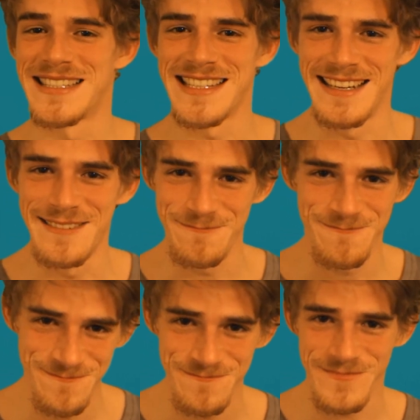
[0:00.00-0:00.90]
in it,
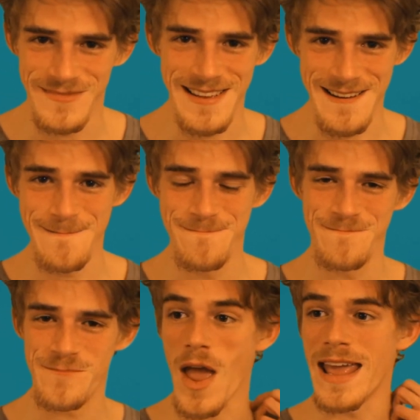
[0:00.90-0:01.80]
you know?
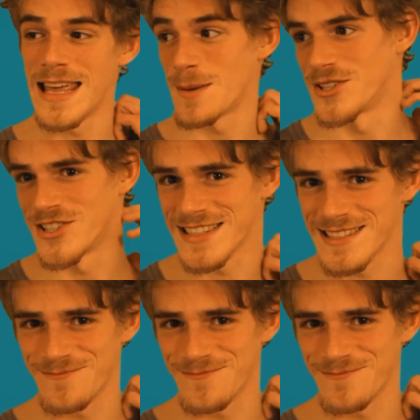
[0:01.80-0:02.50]
Images,